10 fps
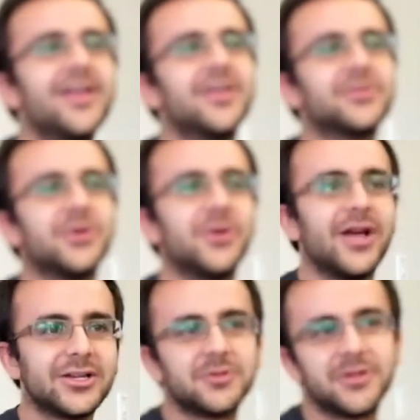So
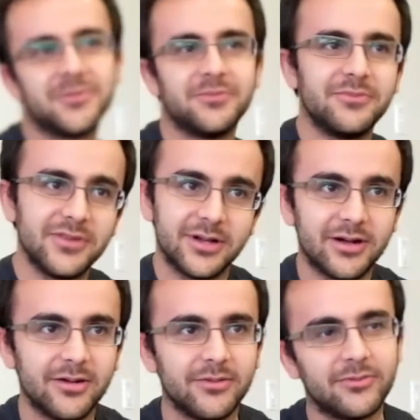that was
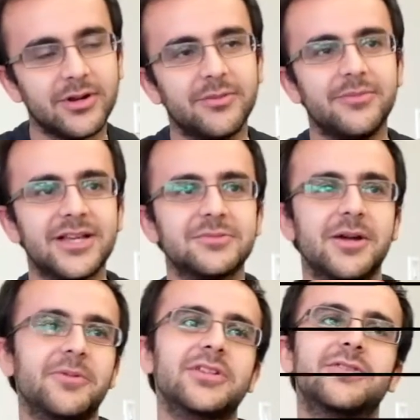one of the best
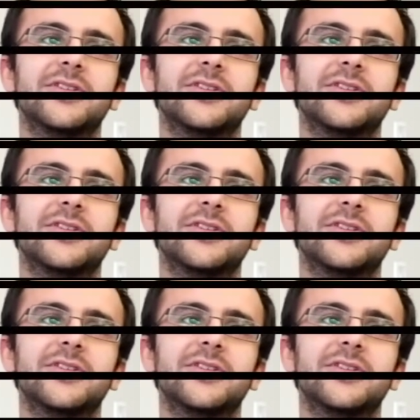memories for